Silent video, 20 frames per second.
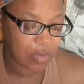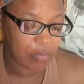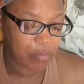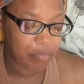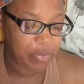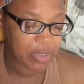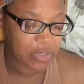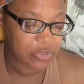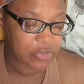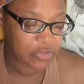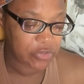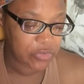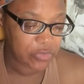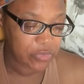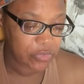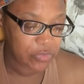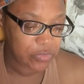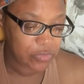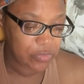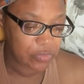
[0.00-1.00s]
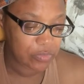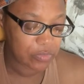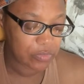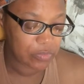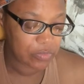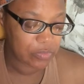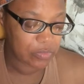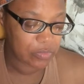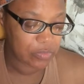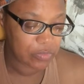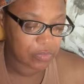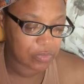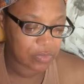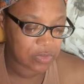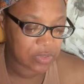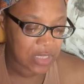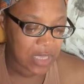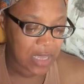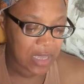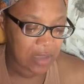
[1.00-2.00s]
But do
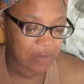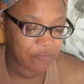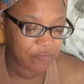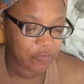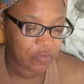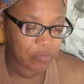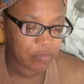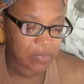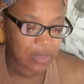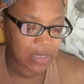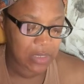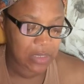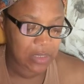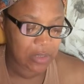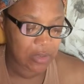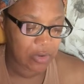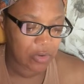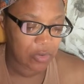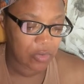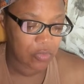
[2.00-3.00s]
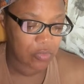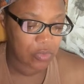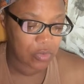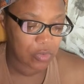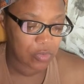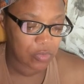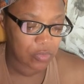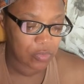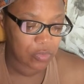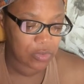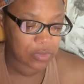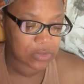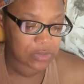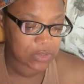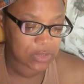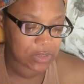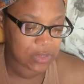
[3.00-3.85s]
thou for me, O Lord,